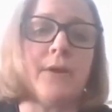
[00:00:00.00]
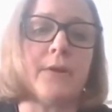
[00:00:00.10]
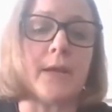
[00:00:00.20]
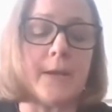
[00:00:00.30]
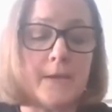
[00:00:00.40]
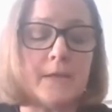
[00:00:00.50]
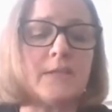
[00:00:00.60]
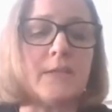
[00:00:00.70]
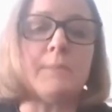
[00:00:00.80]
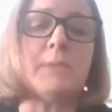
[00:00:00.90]
very
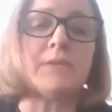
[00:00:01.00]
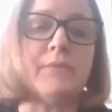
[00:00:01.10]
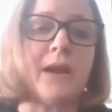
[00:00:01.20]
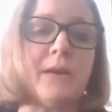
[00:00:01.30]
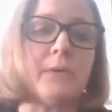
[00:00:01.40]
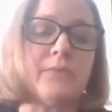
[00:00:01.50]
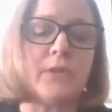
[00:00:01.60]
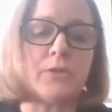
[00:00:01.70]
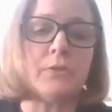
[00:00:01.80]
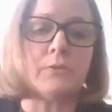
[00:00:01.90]
seamless environment for
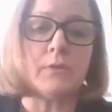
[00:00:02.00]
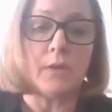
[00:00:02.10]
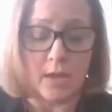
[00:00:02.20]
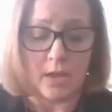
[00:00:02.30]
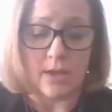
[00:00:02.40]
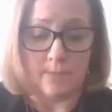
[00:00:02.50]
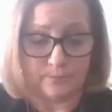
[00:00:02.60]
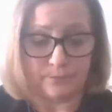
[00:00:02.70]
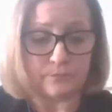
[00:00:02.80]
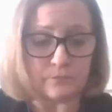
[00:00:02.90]
the student.
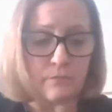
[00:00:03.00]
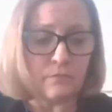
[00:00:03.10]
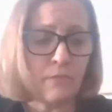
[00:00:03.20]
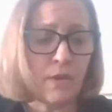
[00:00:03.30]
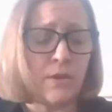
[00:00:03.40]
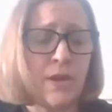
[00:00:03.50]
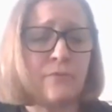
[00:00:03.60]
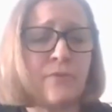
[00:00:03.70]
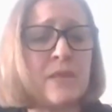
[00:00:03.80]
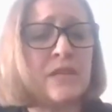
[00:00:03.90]
Now,
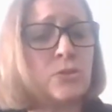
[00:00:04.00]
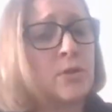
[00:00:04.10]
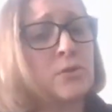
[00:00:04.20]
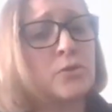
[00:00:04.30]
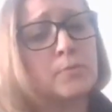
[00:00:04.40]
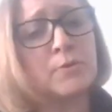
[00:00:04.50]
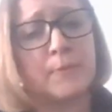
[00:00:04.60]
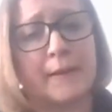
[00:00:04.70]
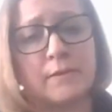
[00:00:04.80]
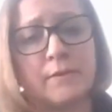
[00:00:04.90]
from the instructor's
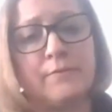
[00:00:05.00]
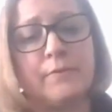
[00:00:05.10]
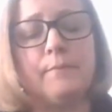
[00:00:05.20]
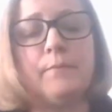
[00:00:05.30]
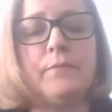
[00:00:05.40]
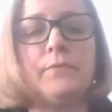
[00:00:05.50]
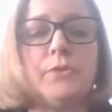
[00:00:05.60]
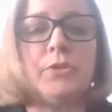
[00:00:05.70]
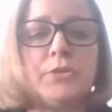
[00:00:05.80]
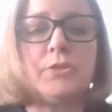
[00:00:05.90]
perspective,
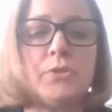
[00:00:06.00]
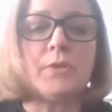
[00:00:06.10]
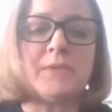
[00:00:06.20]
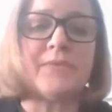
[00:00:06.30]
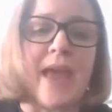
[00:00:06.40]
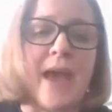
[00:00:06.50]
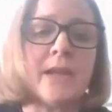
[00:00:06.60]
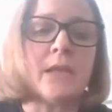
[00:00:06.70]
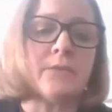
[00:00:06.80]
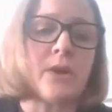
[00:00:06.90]
just in terms of
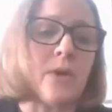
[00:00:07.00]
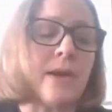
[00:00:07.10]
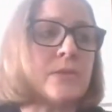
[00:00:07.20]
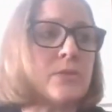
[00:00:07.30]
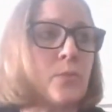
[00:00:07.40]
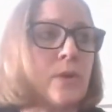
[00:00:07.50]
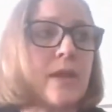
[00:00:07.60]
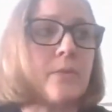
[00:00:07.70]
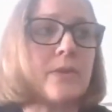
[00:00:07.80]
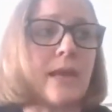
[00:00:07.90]
adding the requirements and
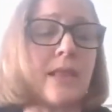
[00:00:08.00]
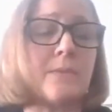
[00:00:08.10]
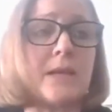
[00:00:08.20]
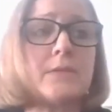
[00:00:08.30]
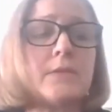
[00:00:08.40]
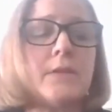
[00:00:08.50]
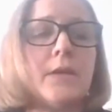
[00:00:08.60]
working with the LMS,